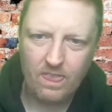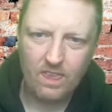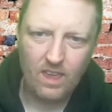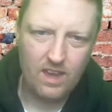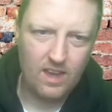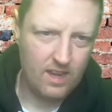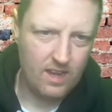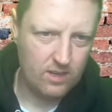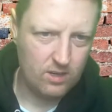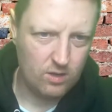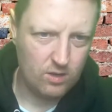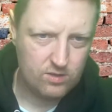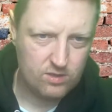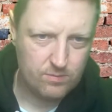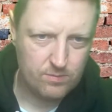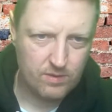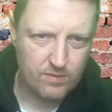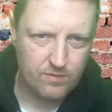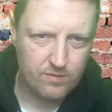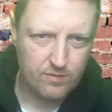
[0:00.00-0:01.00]
Got
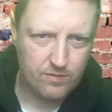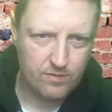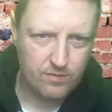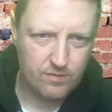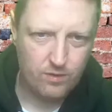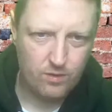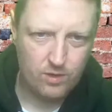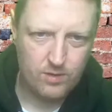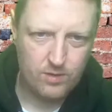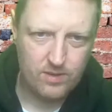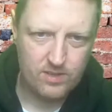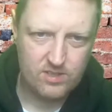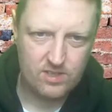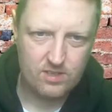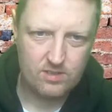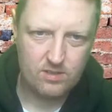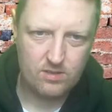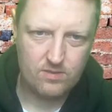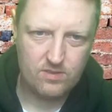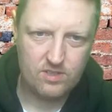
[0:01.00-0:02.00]
some info for you. I've
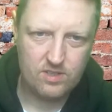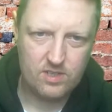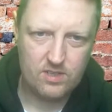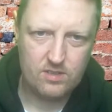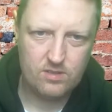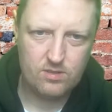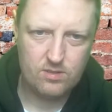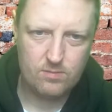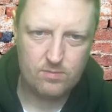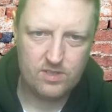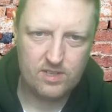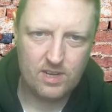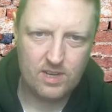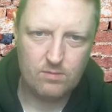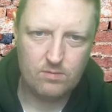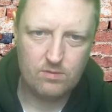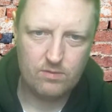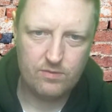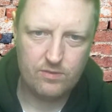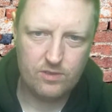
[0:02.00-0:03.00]
seen some
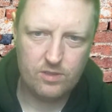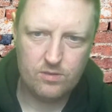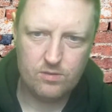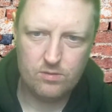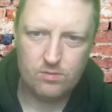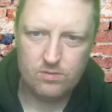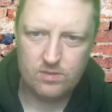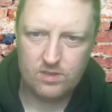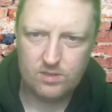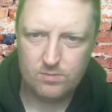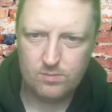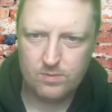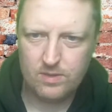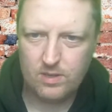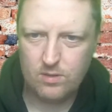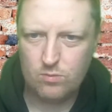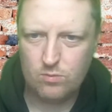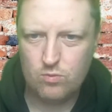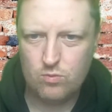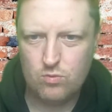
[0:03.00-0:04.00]
scouting for the Toon this week.
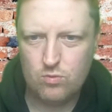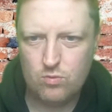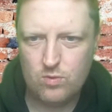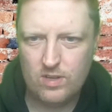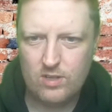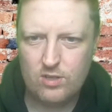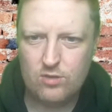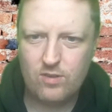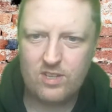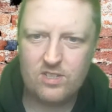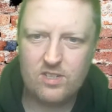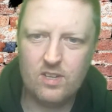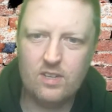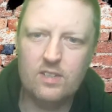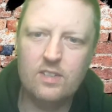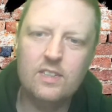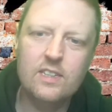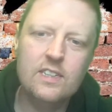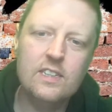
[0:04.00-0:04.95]
Ooh, interesting.